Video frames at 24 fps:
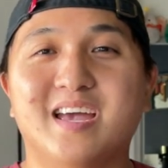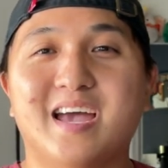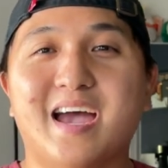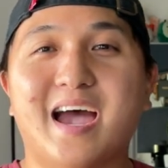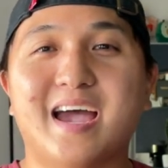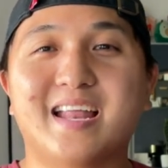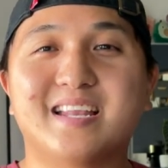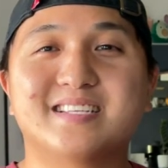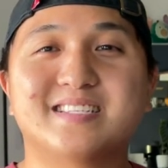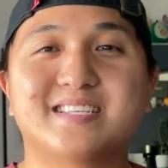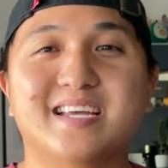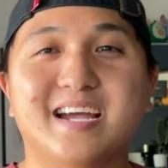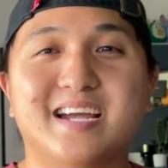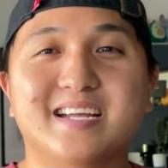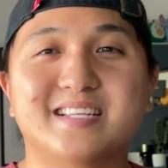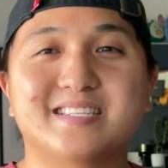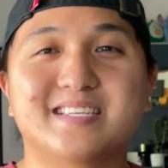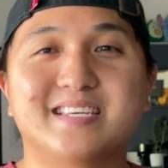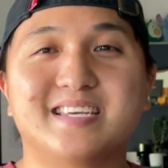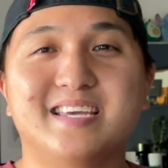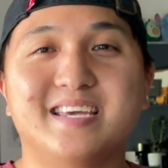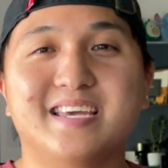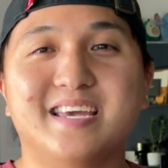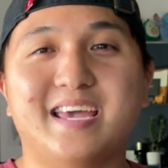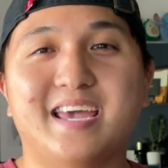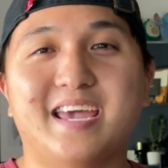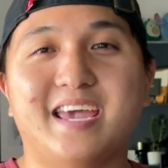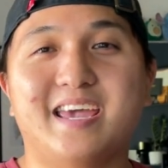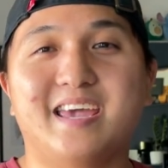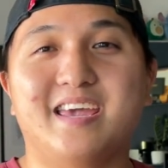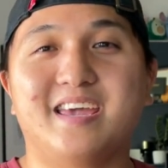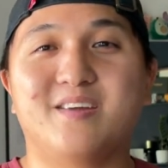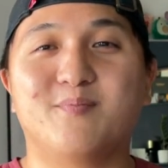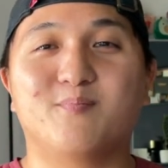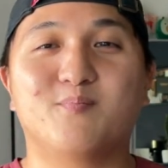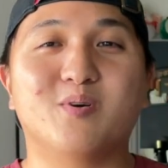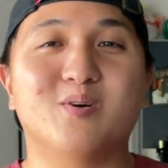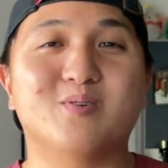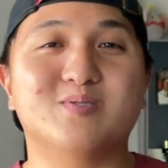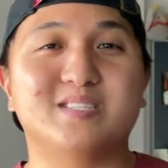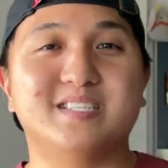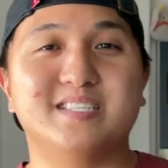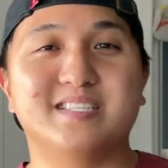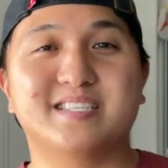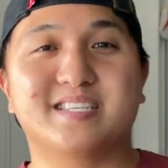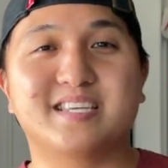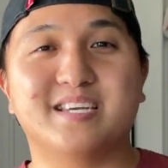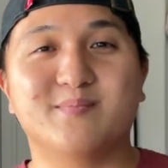I decided to get a
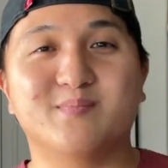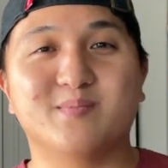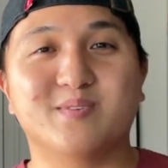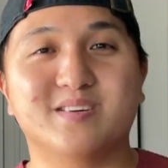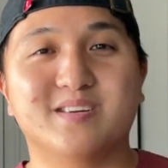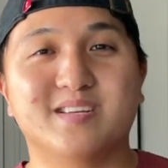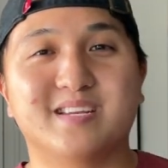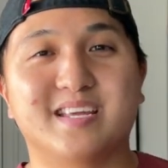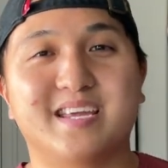protein skimmer